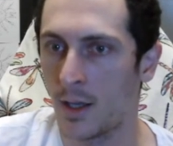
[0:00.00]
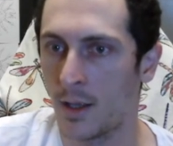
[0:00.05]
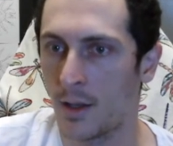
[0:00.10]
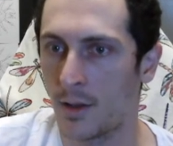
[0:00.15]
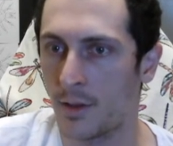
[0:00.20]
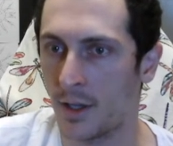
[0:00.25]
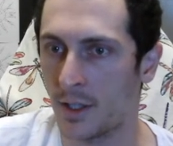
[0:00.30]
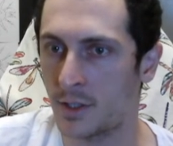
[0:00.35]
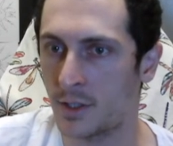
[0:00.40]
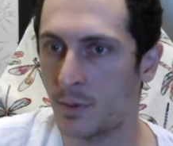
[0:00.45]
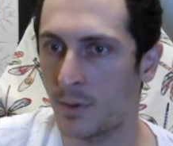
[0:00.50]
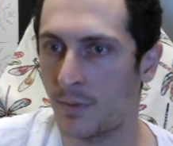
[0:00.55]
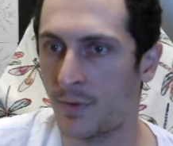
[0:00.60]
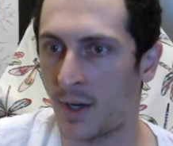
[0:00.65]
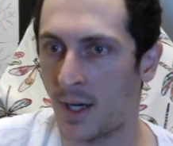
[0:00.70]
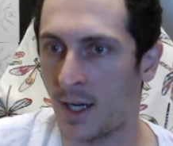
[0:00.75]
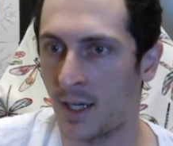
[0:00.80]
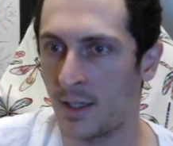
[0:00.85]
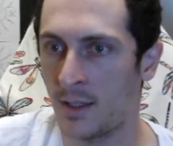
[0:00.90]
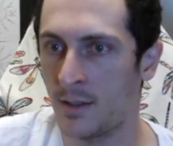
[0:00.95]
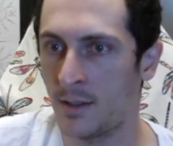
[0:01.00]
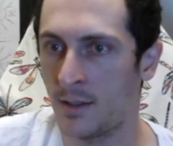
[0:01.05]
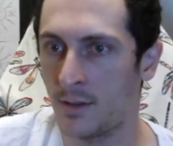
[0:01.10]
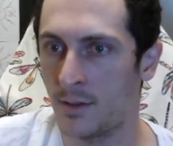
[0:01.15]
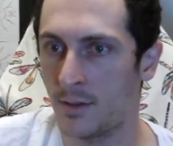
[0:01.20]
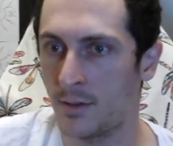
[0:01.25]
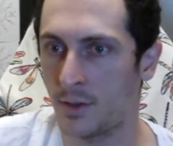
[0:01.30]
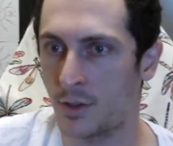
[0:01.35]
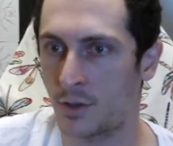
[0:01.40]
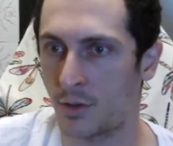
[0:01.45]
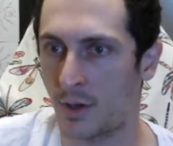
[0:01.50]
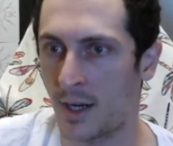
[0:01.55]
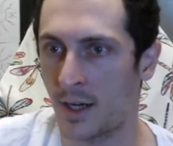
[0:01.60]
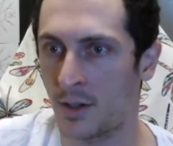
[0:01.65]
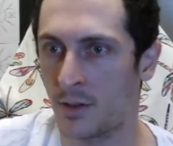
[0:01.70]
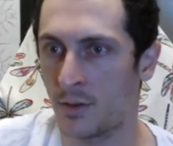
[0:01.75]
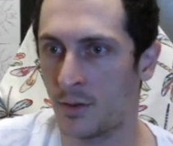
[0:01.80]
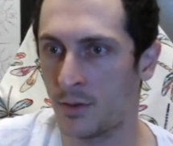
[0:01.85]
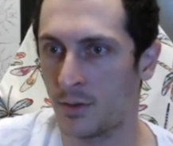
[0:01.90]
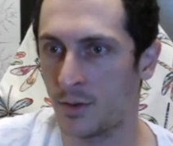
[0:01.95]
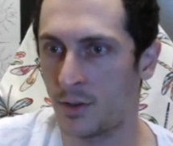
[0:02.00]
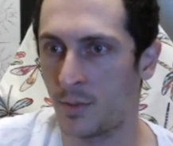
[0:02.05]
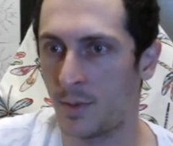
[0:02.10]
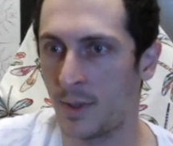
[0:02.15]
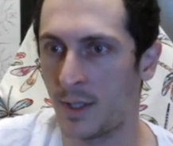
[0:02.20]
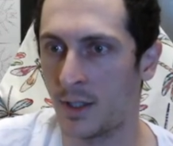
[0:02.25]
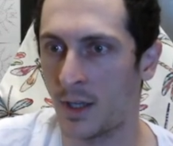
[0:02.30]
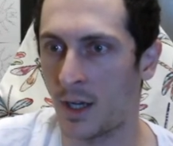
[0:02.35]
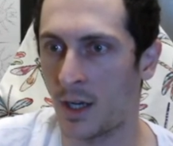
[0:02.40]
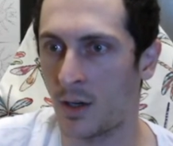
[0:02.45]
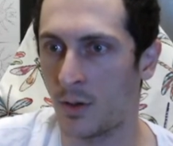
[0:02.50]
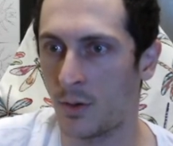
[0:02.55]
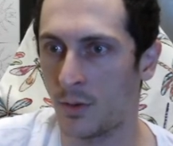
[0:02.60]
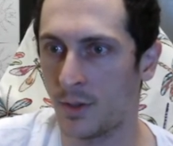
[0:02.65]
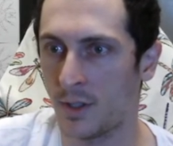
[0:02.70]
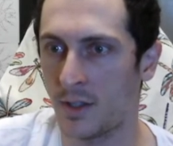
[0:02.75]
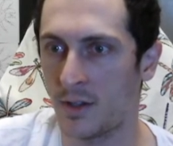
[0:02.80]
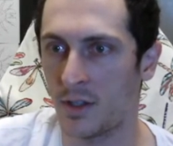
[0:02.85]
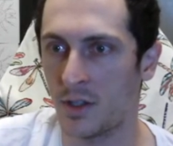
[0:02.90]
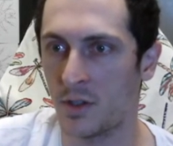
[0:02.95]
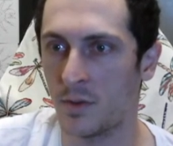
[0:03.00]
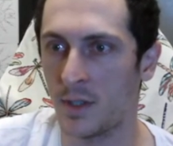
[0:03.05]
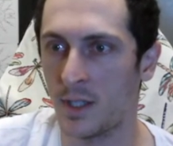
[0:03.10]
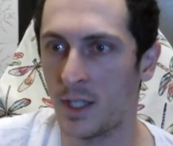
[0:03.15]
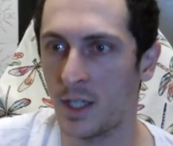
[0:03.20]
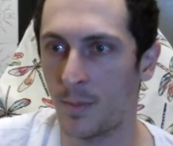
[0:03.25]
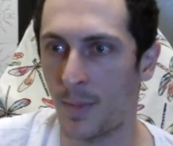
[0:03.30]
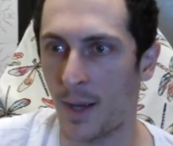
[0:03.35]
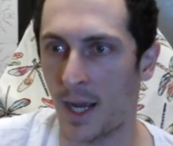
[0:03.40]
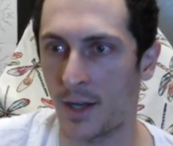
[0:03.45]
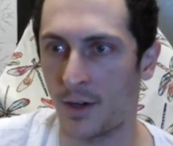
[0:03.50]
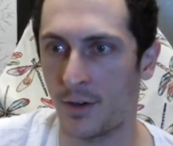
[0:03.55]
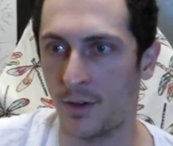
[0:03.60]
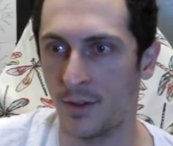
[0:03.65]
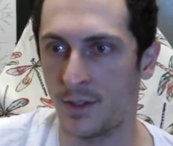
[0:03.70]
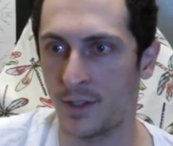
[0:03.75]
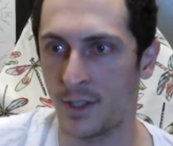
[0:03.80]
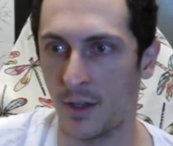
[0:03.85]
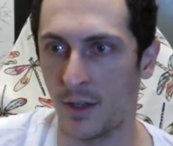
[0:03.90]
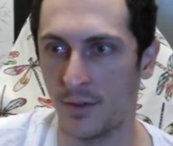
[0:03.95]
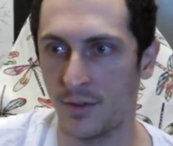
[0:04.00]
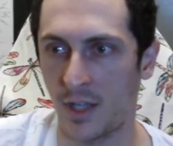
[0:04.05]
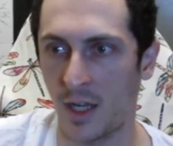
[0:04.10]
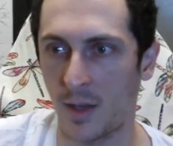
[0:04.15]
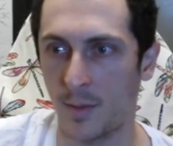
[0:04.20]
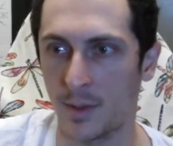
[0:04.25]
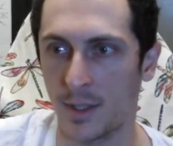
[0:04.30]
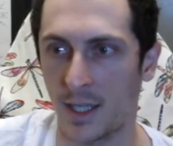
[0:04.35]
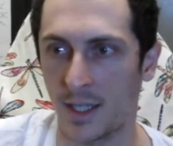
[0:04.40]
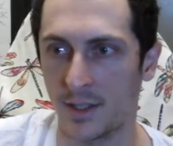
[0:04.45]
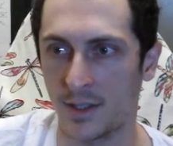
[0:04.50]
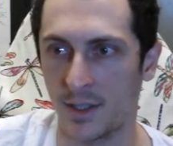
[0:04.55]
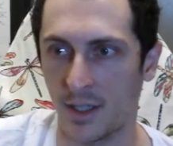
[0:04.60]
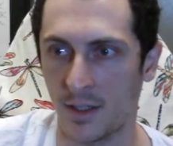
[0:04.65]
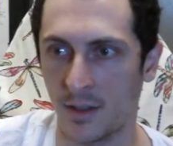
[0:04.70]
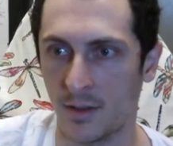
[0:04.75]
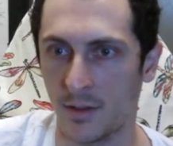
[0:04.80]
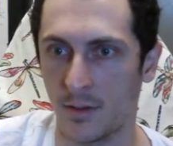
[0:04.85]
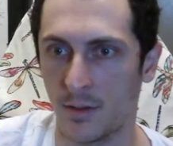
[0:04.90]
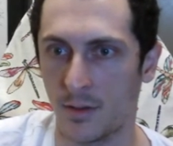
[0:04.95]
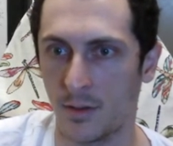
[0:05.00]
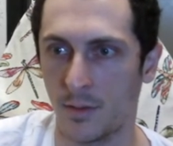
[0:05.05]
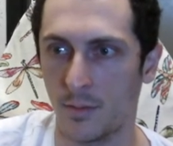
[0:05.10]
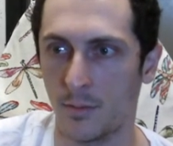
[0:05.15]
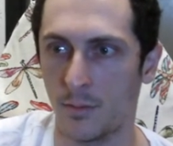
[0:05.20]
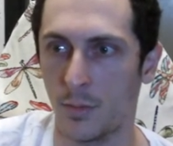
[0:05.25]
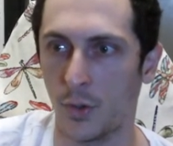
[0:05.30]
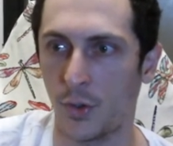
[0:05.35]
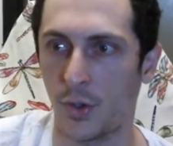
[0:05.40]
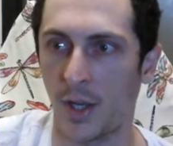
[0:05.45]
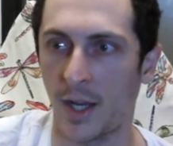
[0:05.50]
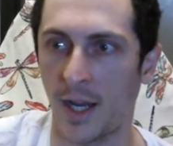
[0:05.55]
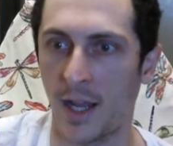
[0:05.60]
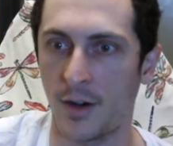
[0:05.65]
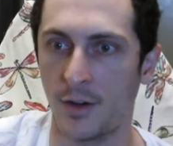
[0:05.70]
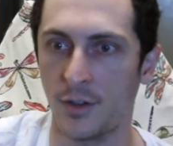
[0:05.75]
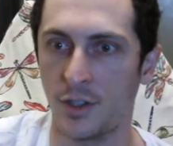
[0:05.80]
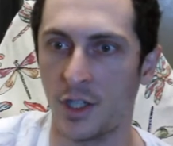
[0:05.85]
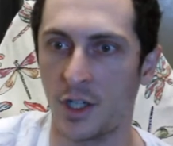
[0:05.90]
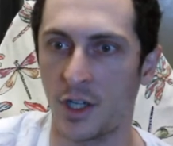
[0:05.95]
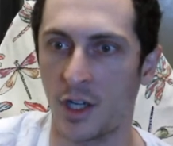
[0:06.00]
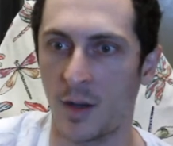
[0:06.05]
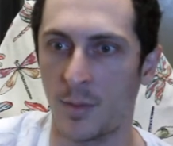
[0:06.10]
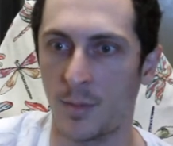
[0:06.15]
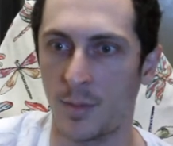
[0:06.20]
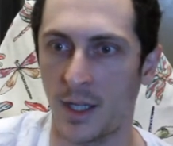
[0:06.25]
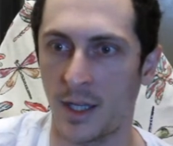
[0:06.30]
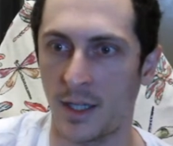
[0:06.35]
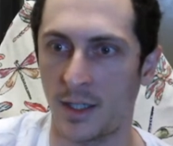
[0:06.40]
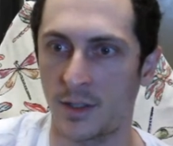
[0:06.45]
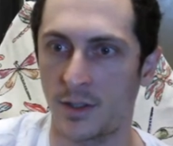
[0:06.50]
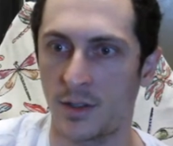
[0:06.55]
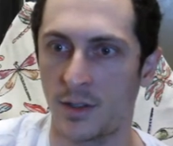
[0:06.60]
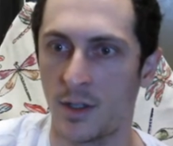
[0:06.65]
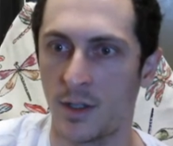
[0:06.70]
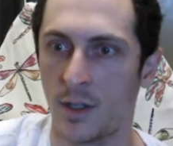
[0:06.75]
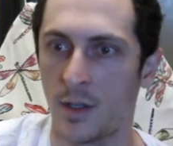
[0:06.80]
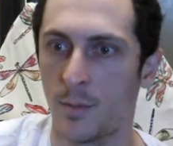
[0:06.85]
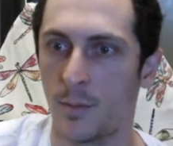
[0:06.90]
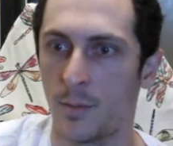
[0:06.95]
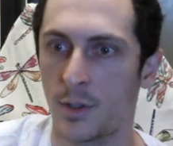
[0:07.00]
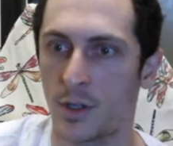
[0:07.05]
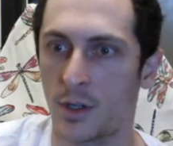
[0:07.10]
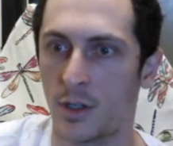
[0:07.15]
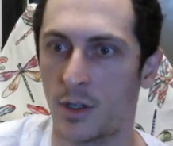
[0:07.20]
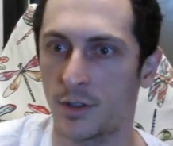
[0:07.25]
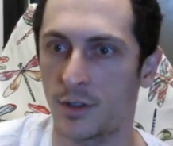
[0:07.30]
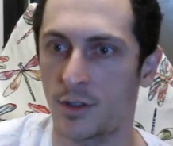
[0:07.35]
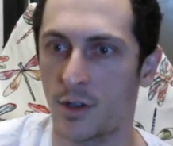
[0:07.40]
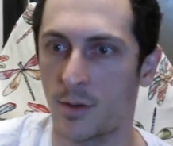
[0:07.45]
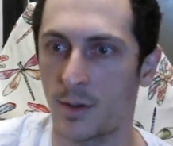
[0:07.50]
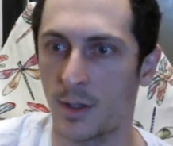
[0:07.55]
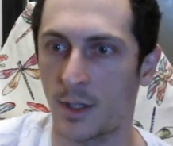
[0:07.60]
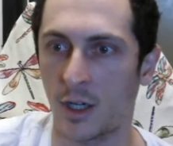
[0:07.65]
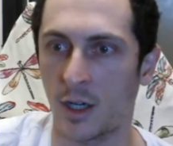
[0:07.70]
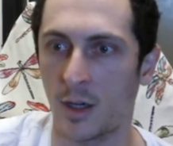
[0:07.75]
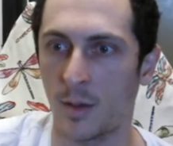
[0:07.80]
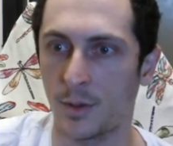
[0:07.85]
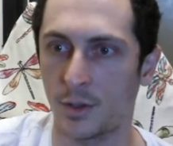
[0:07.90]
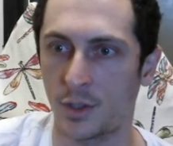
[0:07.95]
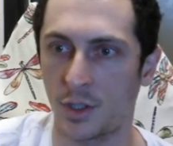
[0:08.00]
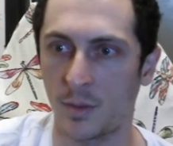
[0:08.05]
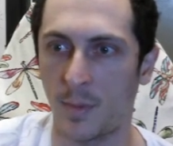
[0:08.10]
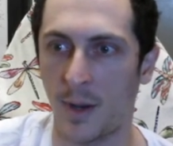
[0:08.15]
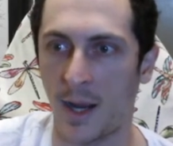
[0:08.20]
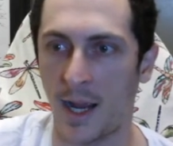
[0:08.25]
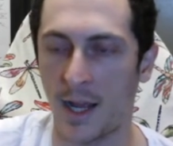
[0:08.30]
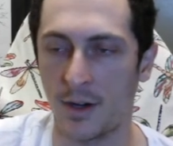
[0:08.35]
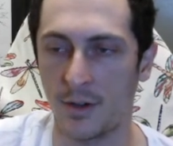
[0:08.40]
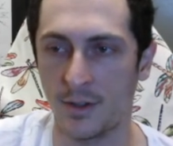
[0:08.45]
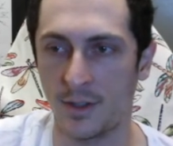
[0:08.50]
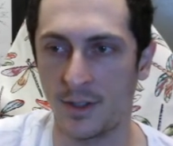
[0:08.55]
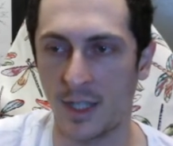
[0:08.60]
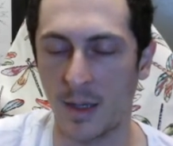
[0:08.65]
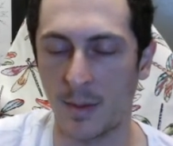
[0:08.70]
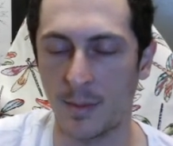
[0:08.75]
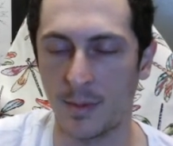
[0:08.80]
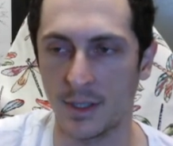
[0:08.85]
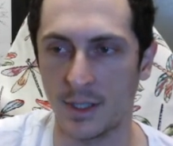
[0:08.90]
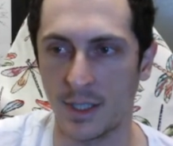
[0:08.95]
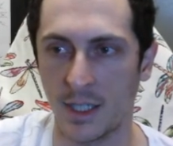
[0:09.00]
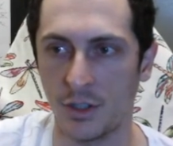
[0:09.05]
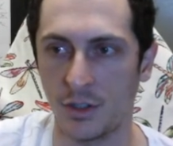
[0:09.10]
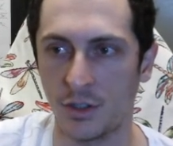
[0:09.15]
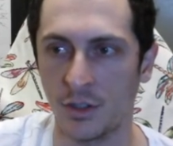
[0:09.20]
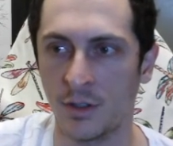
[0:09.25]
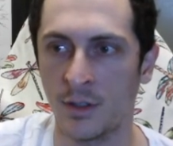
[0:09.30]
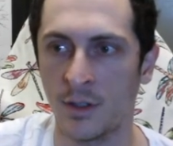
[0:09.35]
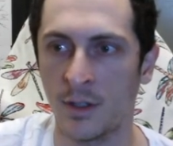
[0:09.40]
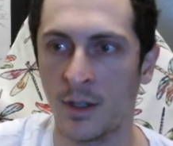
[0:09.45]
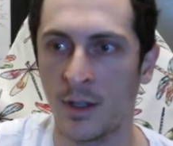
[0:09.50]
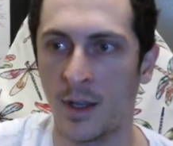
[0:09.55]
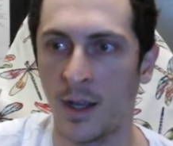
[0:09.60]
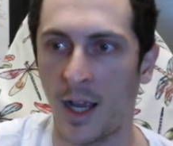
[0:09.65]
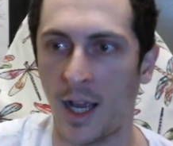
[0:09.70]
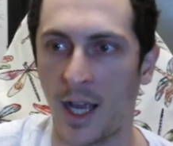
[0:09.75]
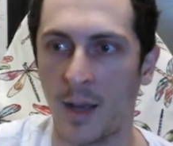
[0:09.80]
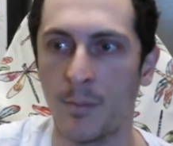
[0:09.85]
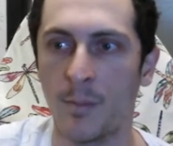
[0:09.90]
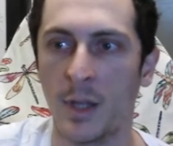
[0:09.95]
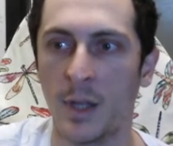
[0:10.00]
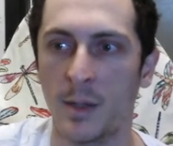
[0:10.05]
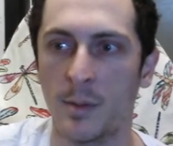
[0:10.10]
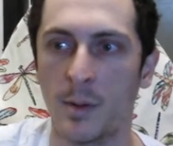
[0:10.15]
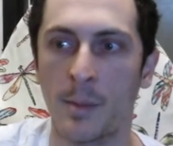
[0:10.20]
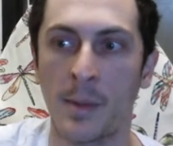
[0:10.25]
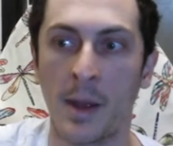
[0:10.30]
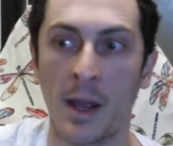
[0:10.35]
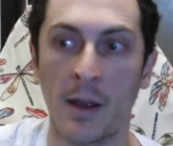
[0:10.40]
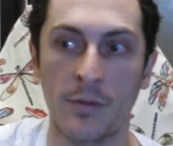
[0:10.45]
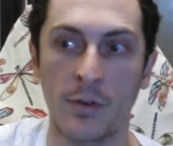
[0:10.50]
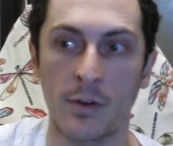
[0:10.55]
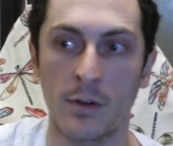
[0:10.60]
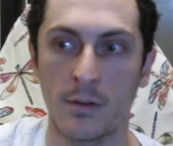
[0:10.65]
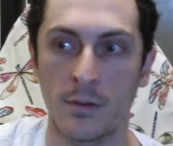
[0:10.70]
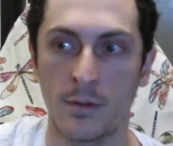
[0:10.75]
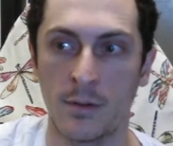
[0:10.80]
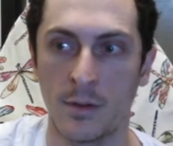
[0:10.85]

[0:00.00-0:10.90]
Thus, we find the triangle to be not only the unique pattern self-stabilizing multi-energy complex, but also accomplishing pattern stabilization at minimum effort,